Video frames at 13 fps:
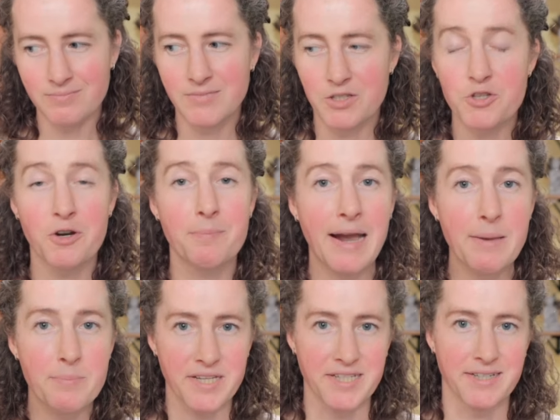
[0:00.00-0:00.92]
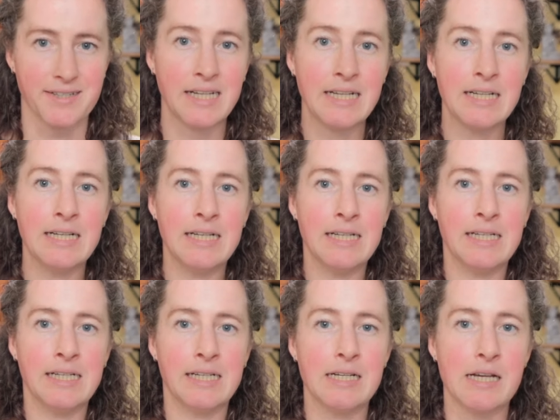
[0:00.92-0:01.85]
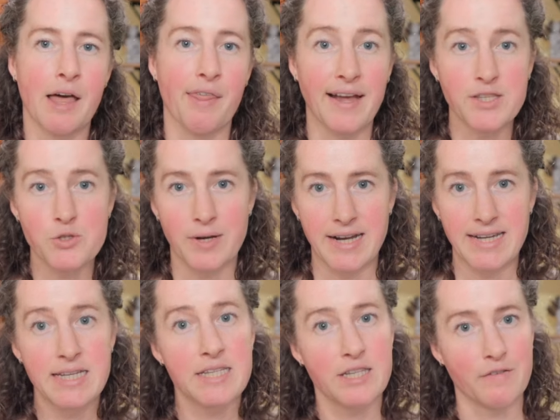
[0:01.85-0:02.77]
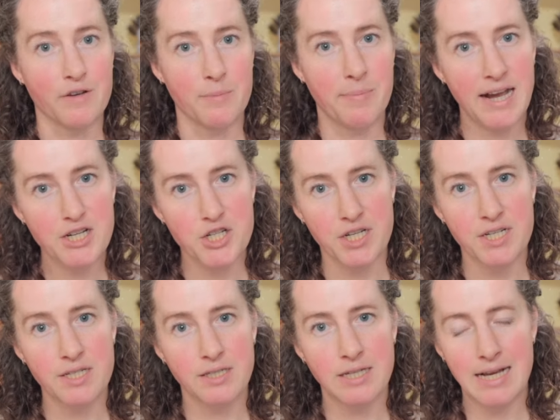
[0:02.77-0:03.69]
So, in my opinion, that's why self-compassion